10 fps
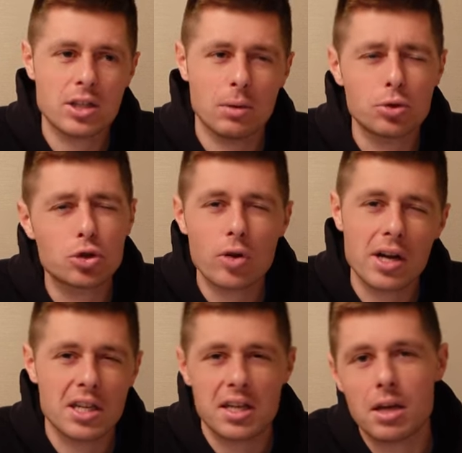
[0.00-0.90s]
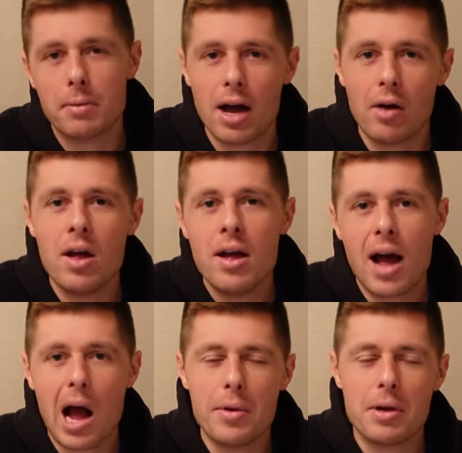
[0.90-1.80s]
So I'm just trying to think about
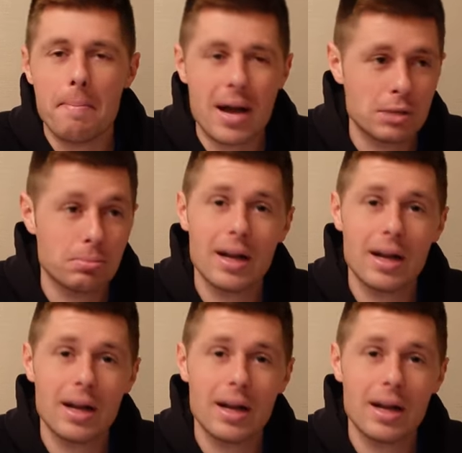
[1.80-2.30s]
how we can best